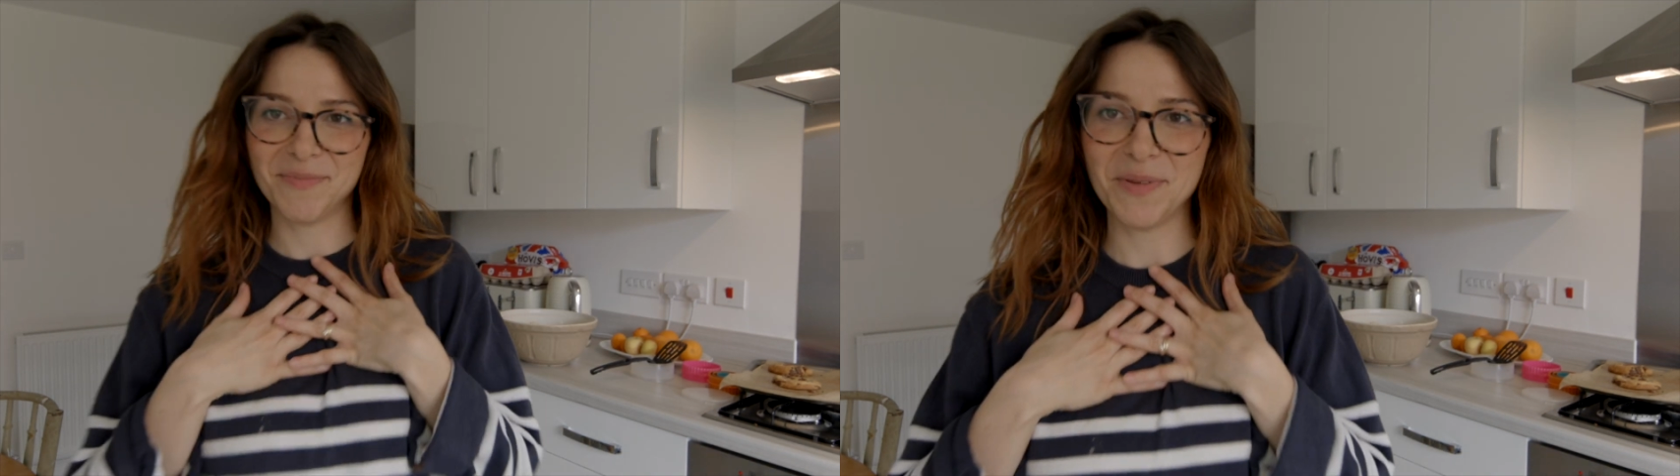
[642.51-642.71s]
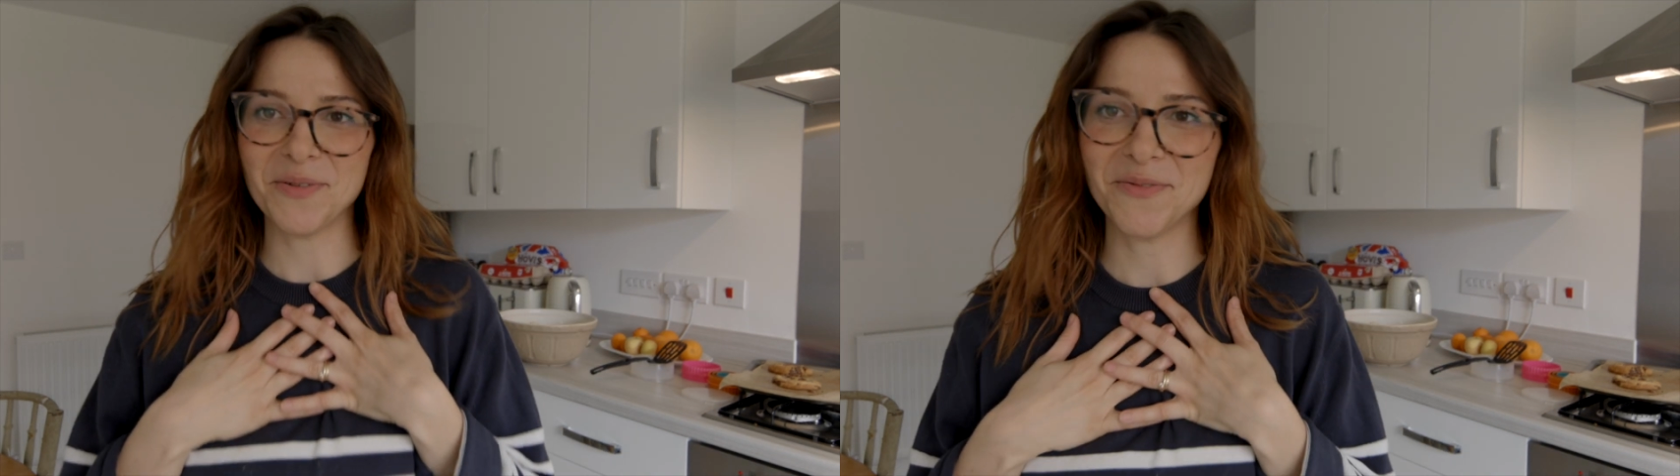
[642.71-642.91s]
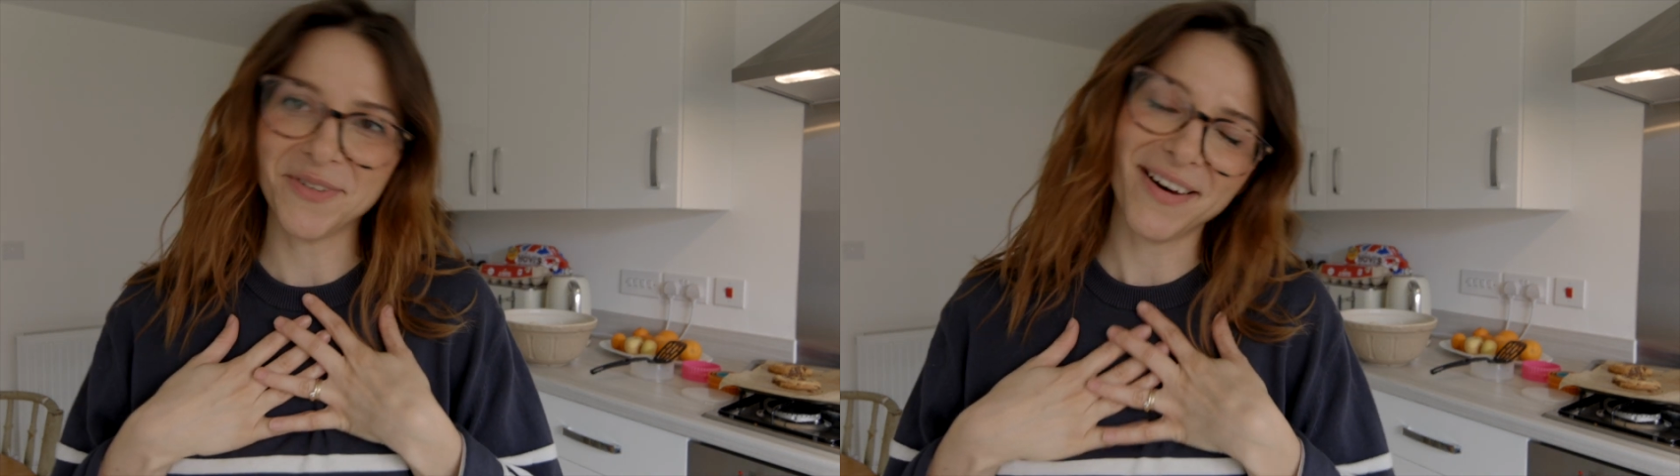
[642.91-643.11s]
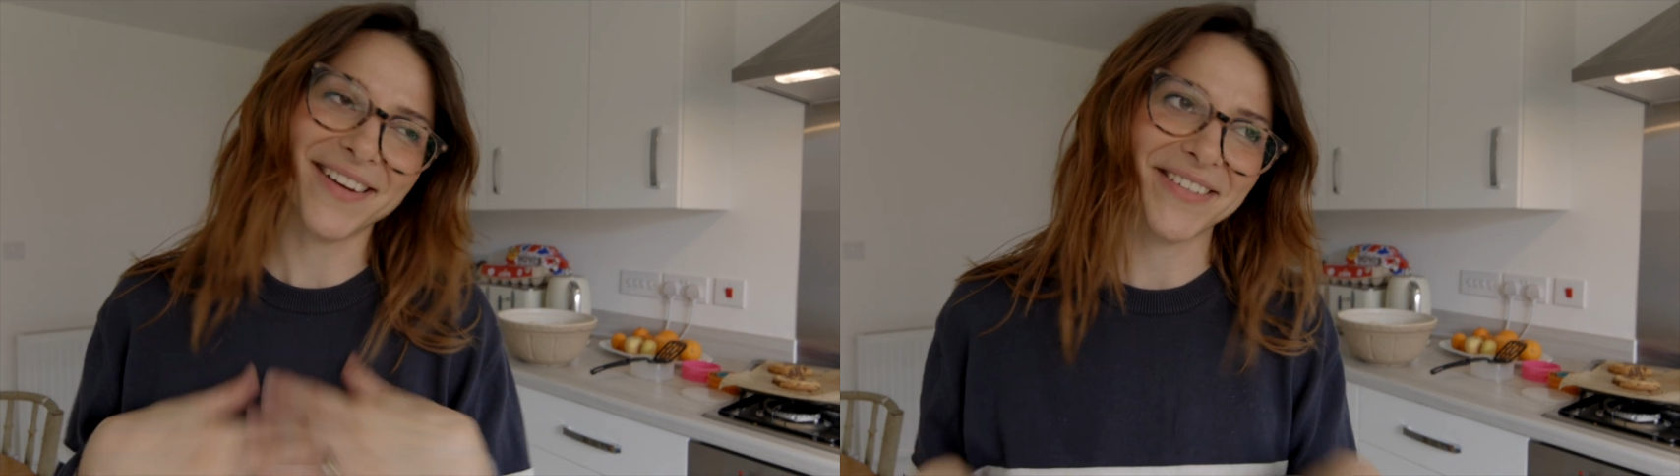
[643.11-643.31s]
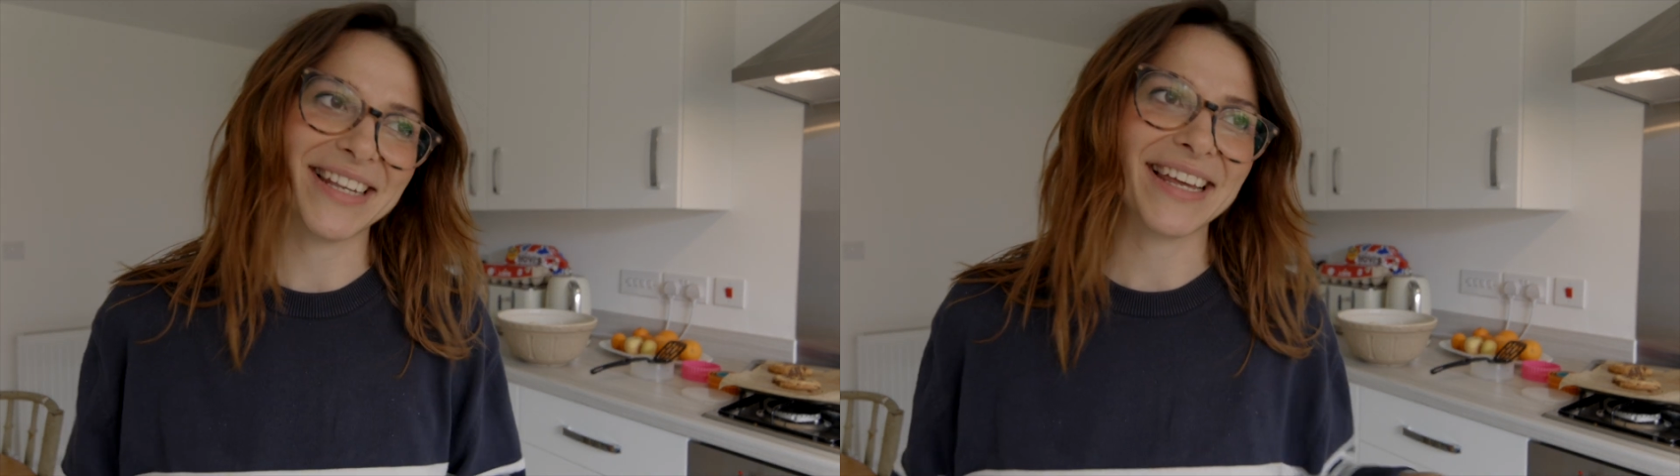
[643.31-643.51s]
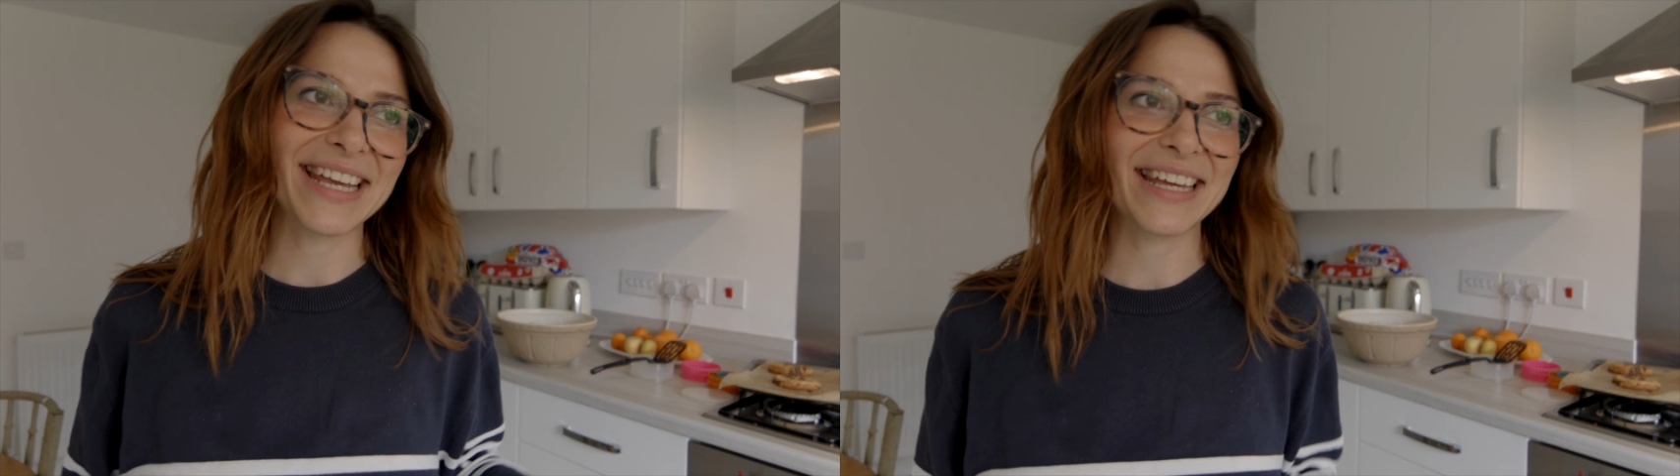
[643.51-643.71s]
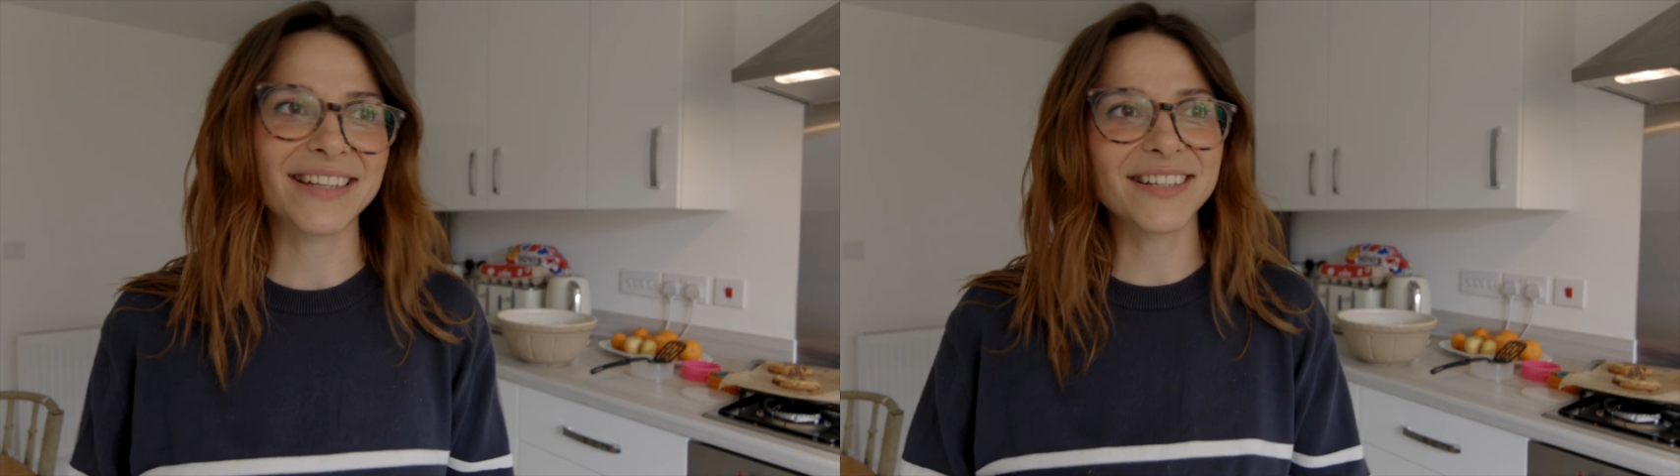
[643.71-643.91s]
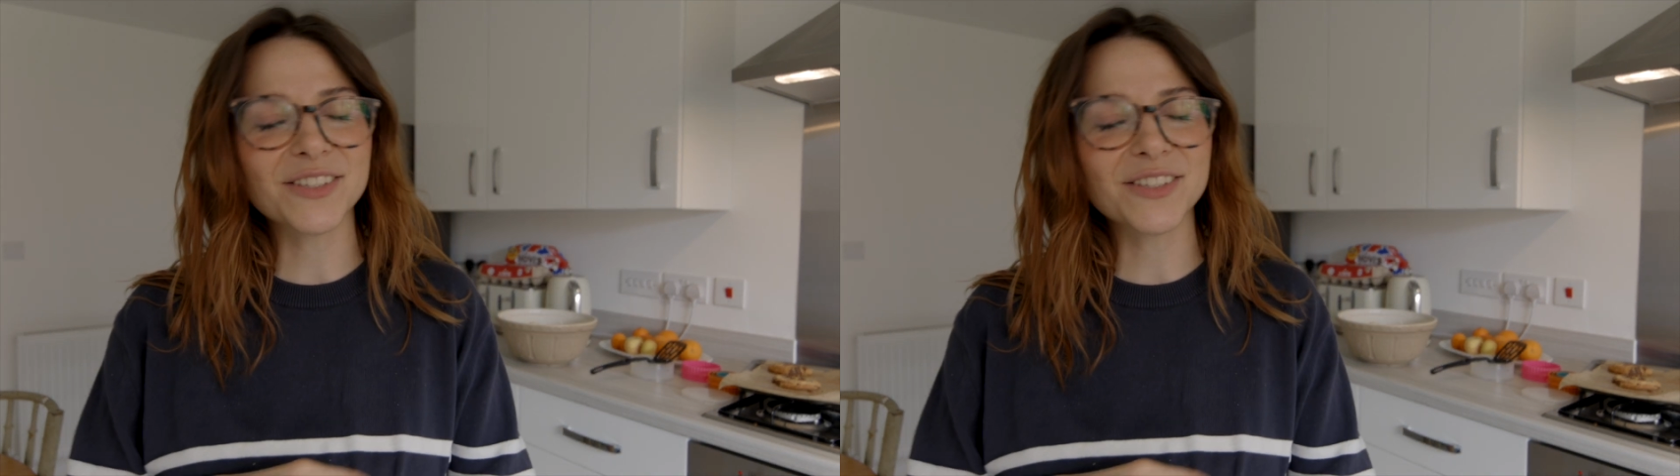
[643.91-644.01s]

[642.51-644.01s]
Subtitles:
beautiful. I really like it.